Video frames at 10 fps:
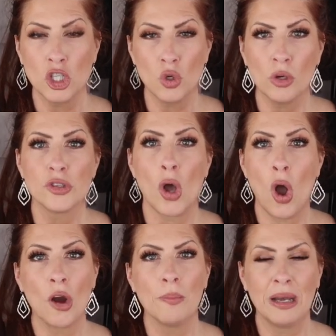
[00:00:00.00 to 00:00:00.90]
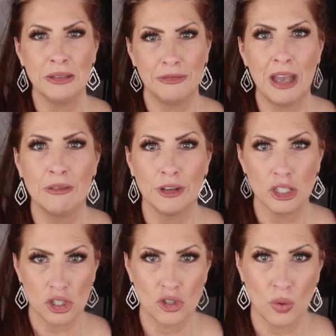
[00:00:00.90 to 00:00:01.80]
shorts are my
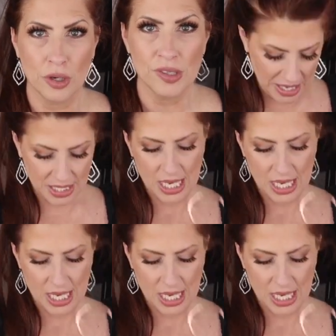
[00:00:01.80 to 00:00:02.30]
favorite shorts.